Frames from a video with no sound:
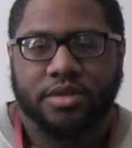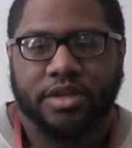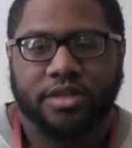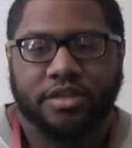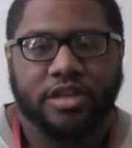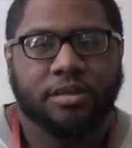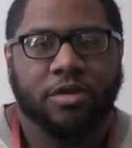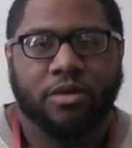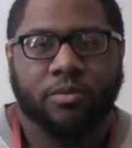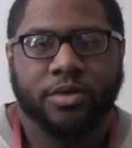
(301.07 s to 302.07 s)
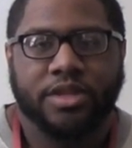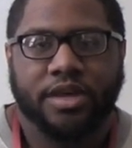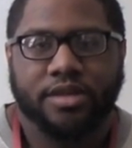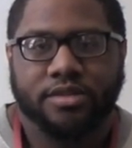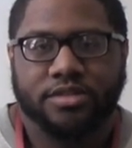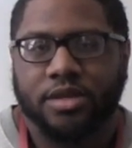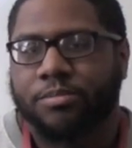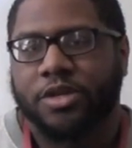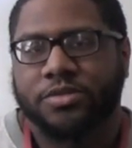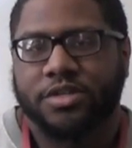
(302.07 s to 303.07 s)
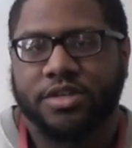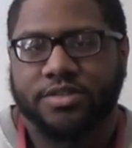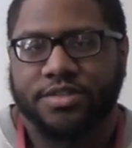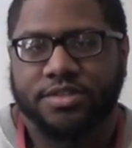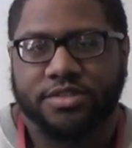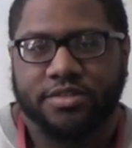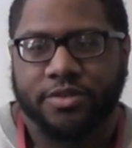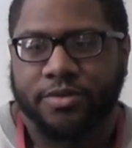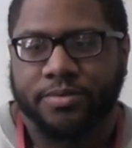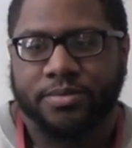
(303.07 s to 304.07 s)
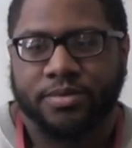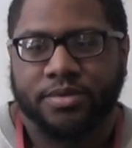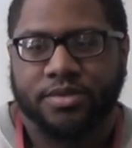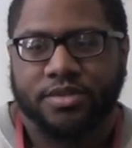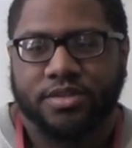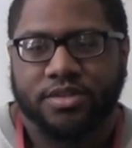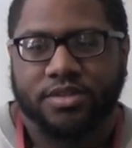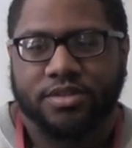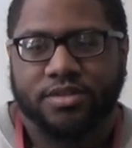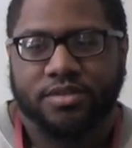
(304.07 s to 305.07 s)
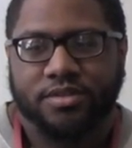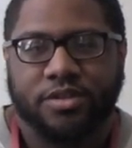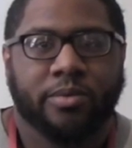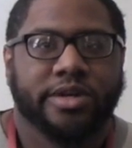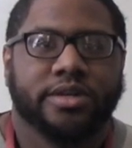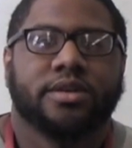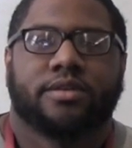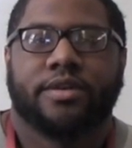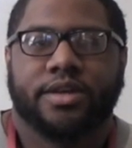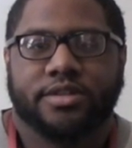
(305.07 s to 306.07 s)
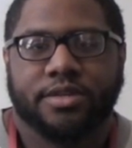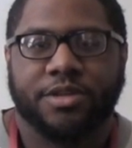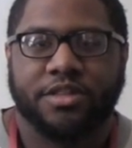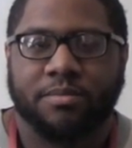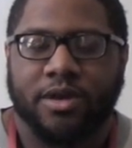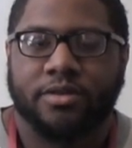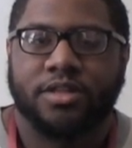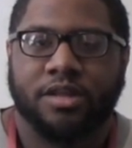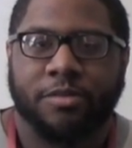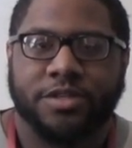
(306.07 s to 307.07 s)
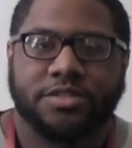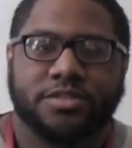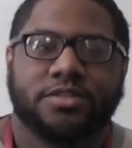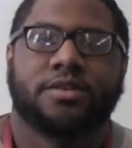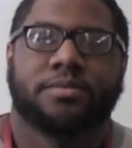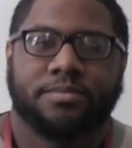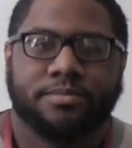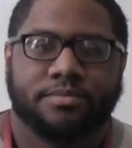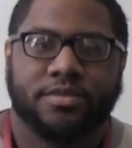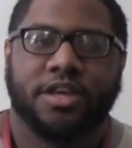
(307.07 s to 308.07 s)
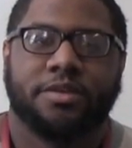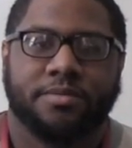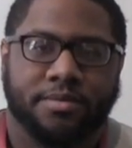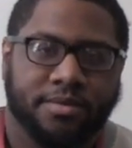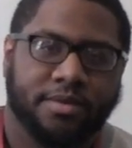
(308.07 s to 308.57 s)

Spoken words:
And thinking about what that something else is, you know, the work, right? Something I think about on a daily basis. So, thank you.